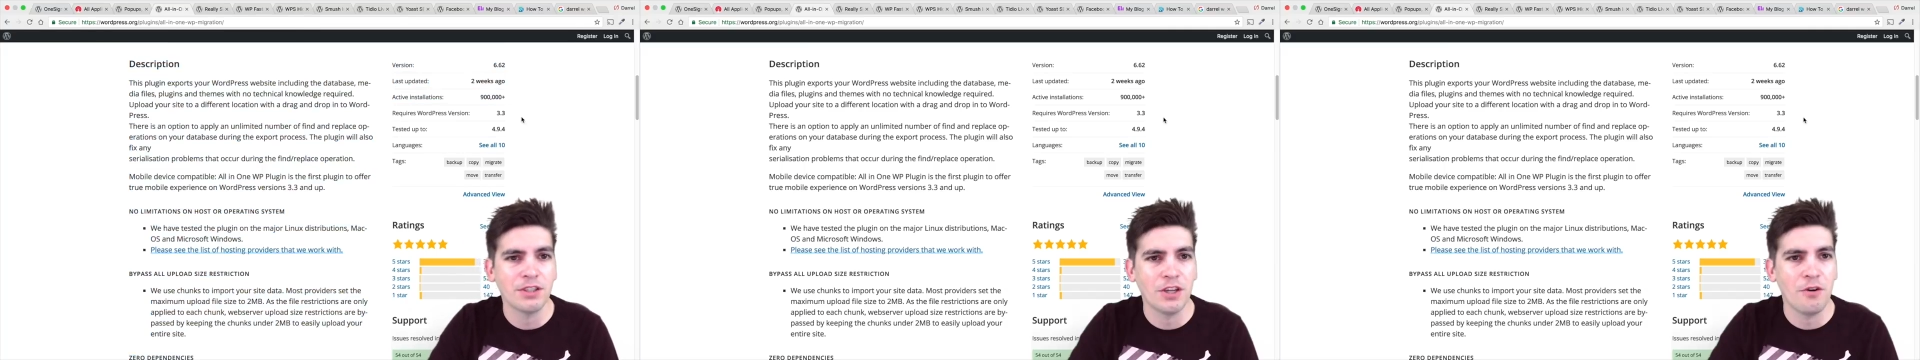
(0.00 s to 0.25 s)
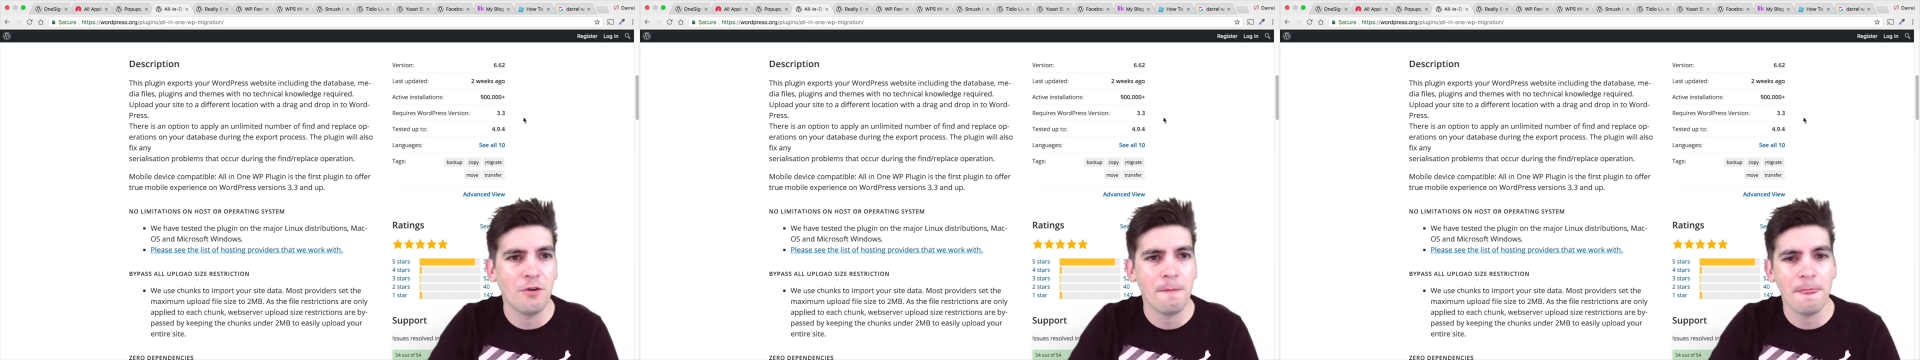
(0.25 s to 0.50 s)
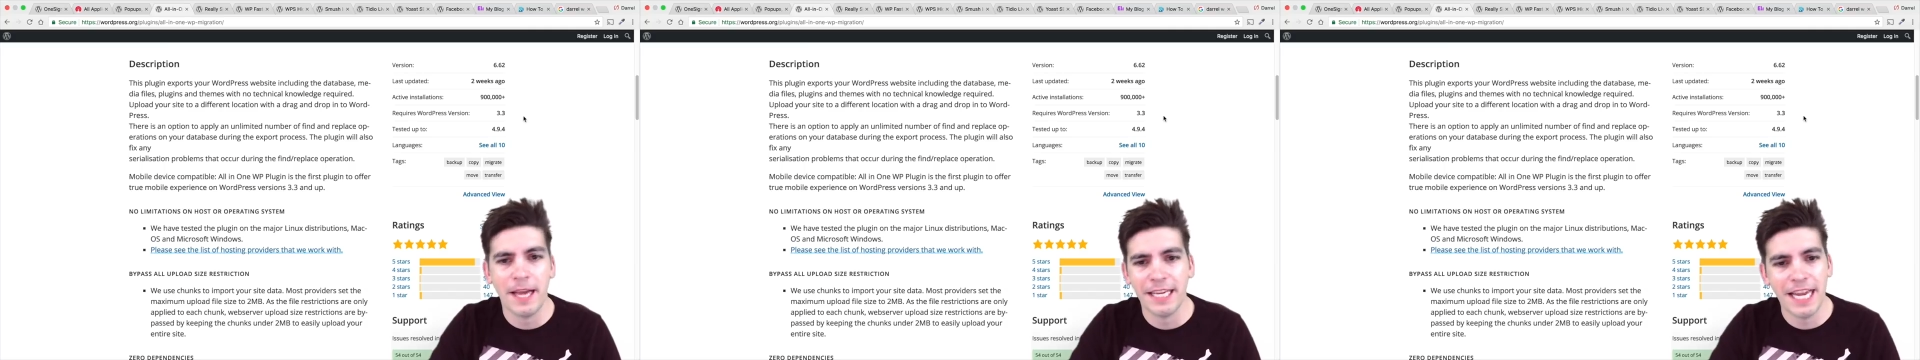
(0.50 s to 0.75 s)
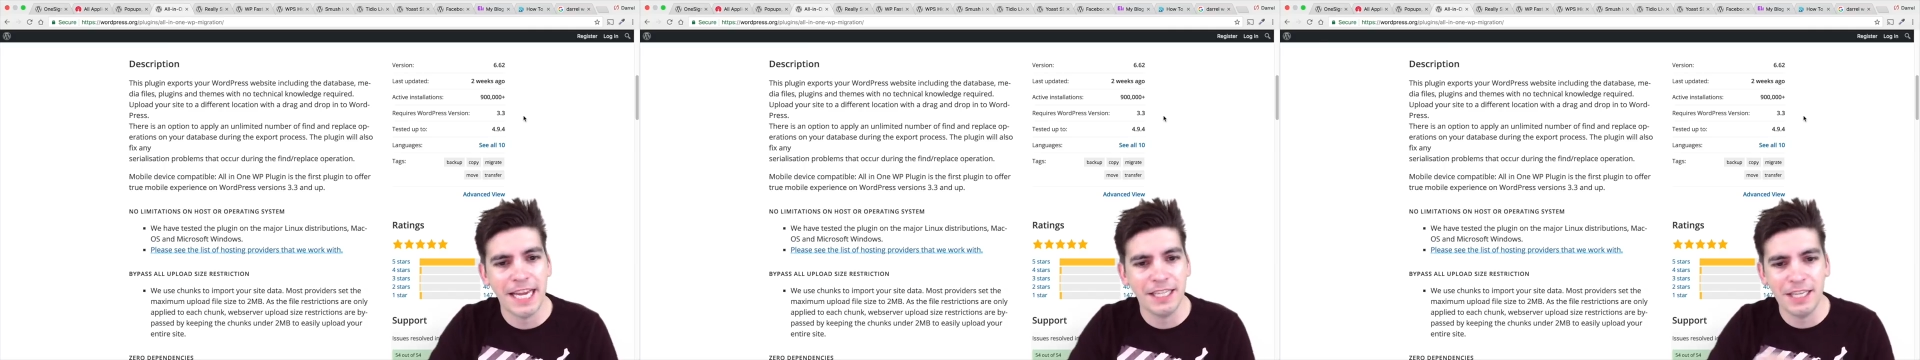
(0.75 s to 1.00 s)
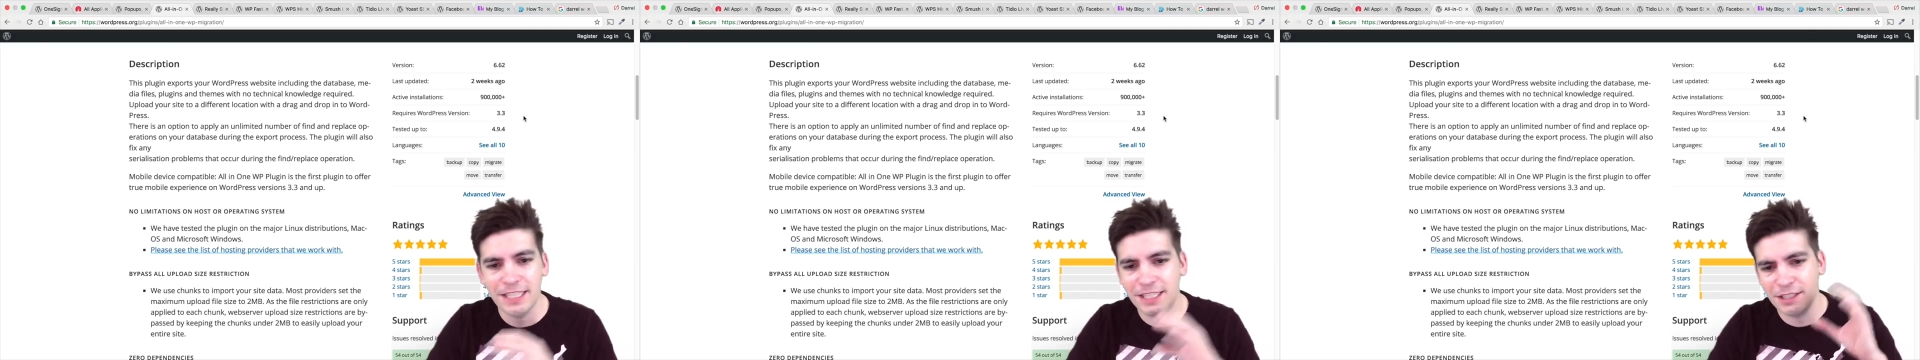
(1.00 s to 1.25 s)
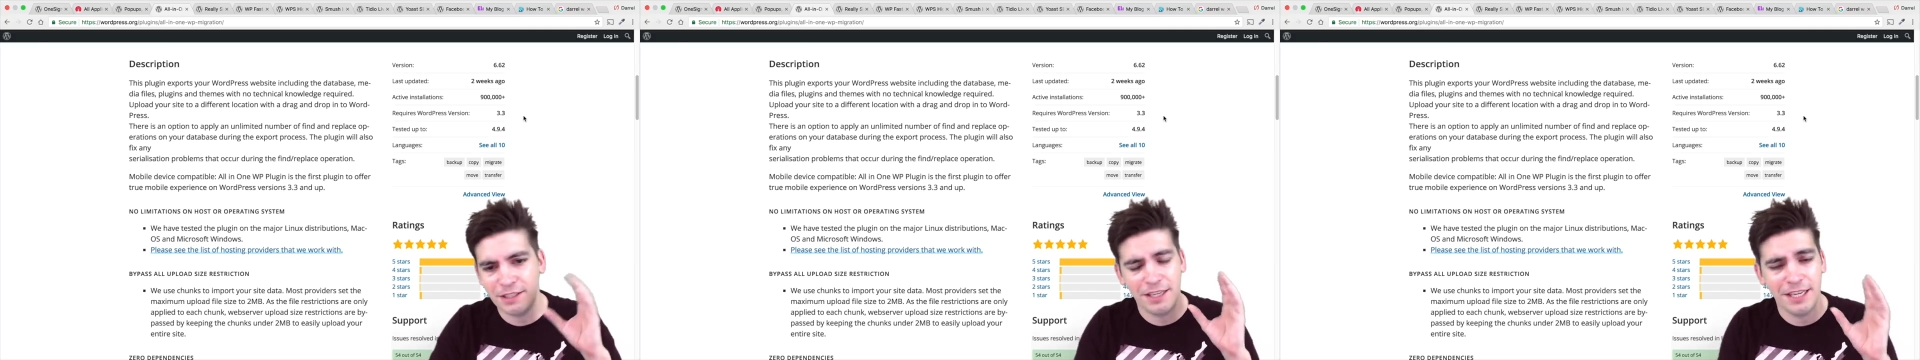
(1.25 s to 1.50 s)
So again,
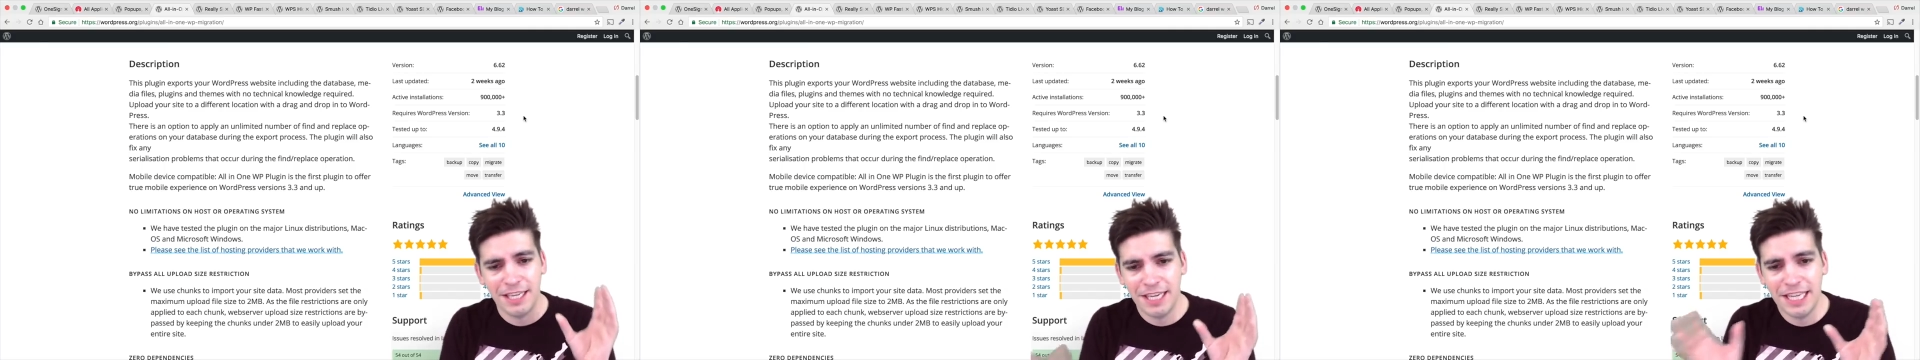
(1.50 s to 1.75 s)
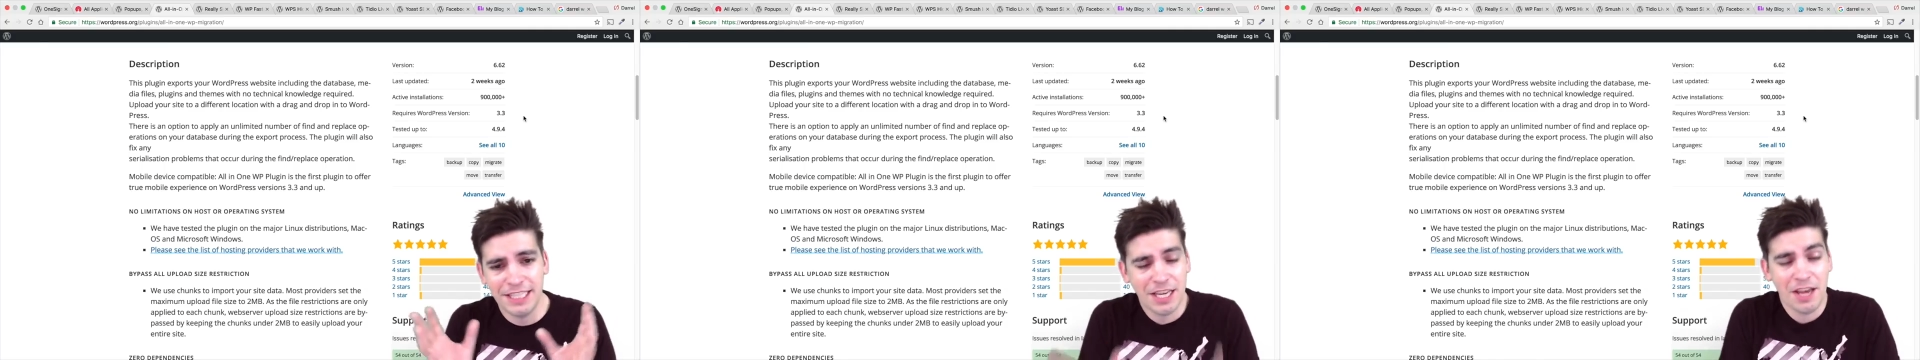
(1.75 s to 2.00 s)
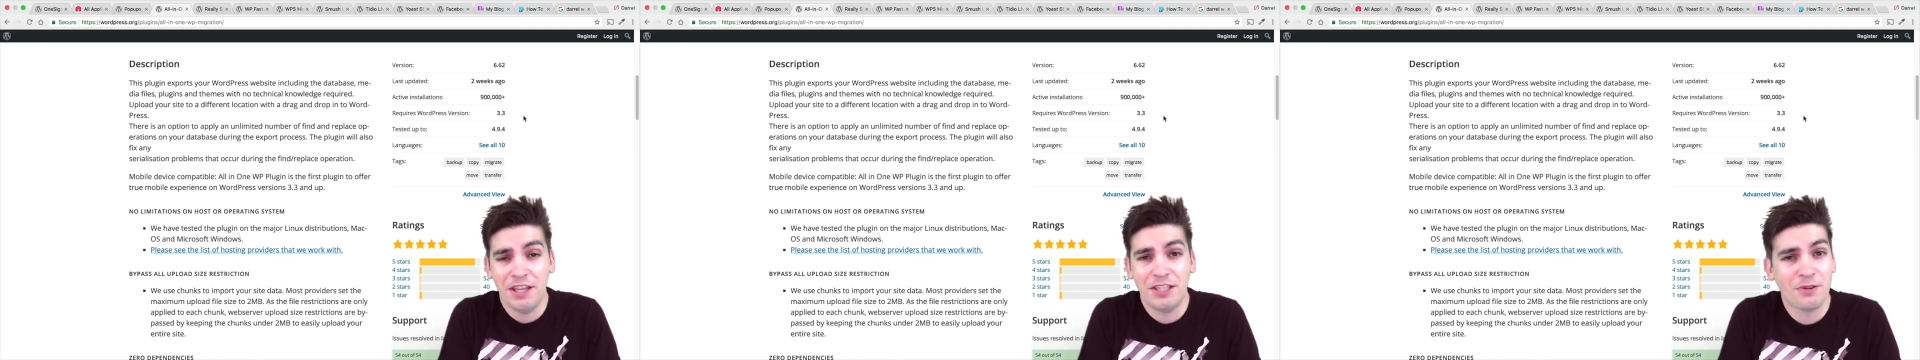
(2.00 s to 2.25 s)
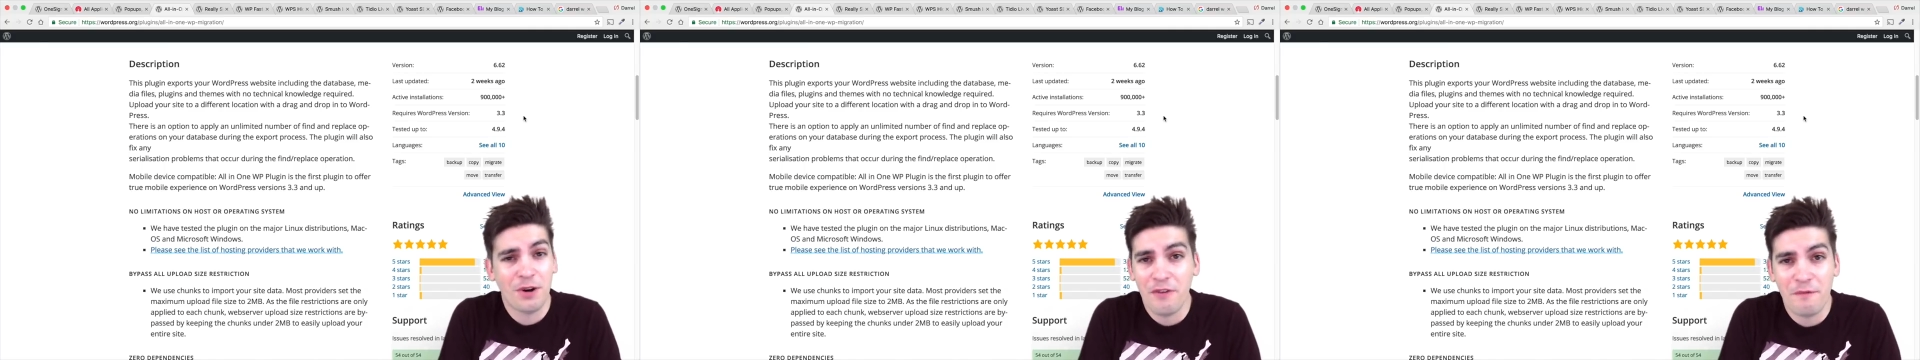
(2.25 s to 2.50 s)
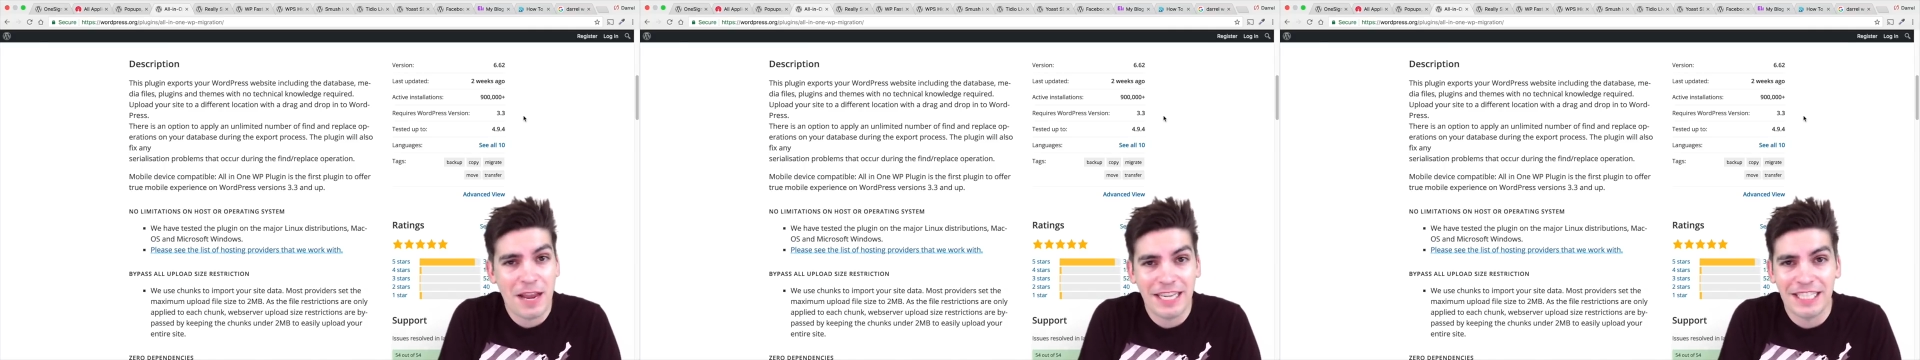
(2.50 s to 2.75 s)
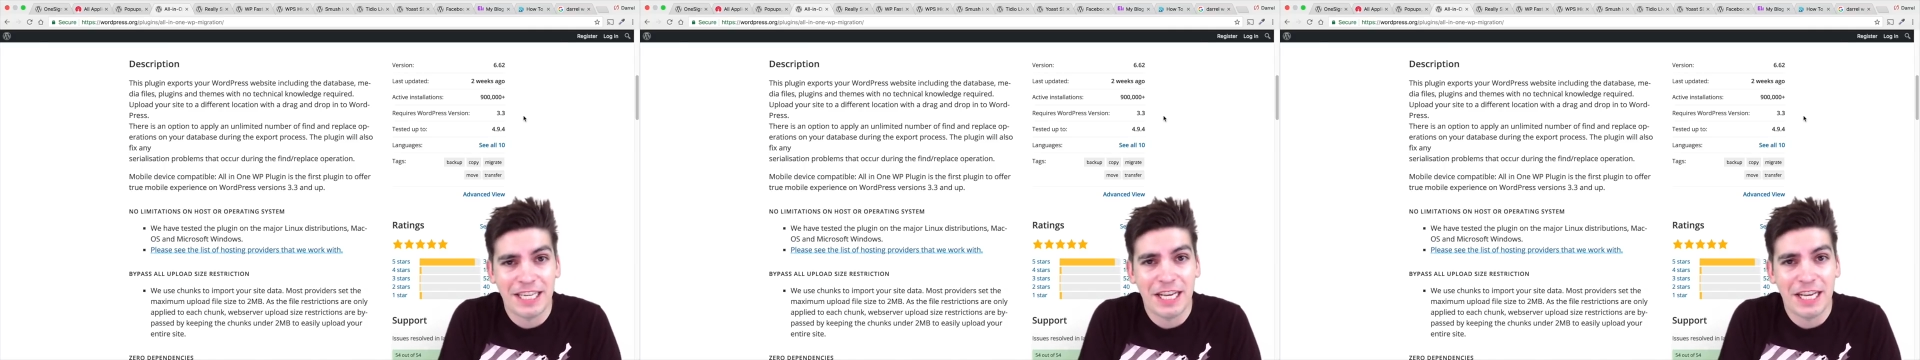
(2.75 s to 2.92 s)
it's nothing short of amazing.